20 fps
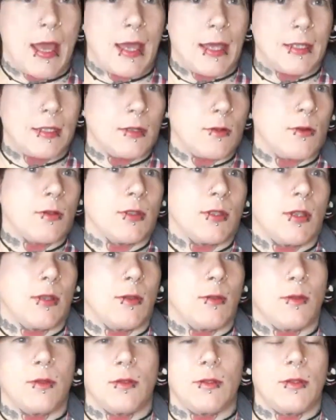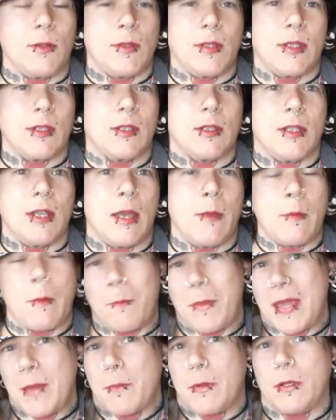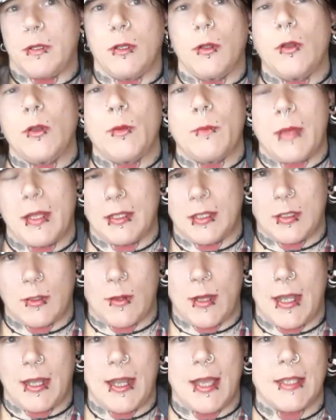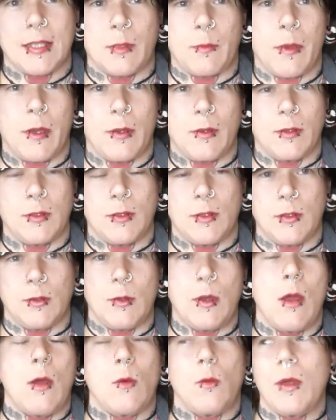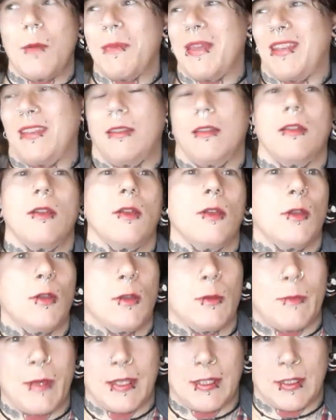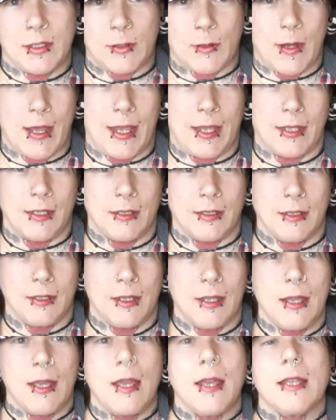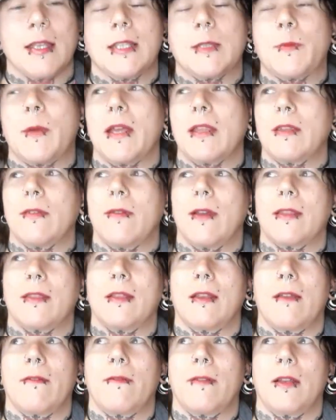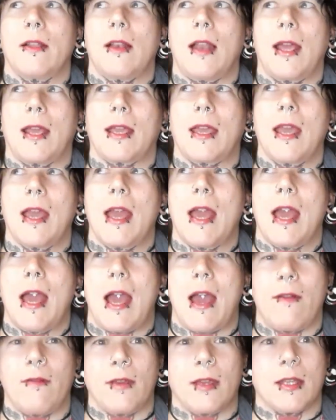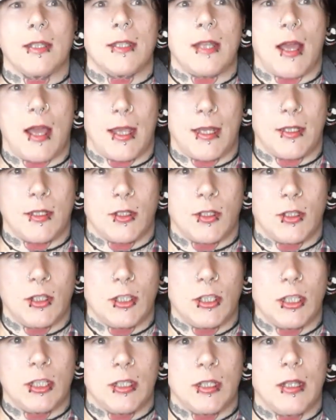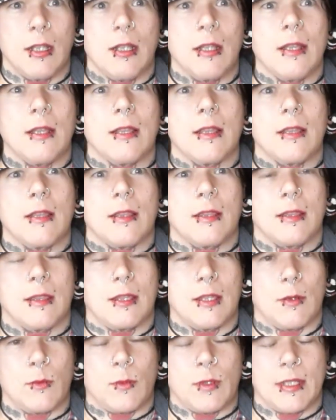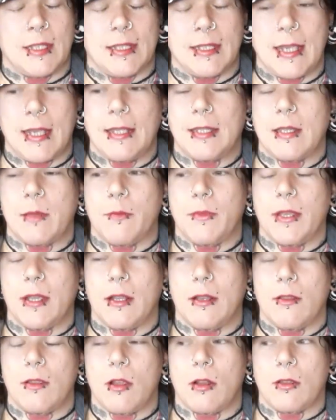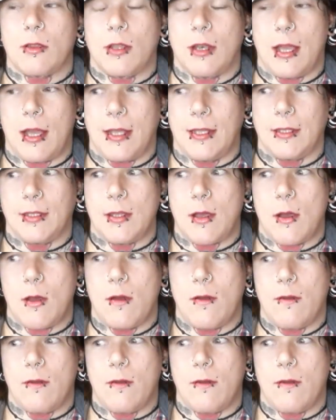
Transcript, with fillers: and also using the term people who menstruate as opposed to women who menstruate despite the fact that I feel like having a title that would say something along the lines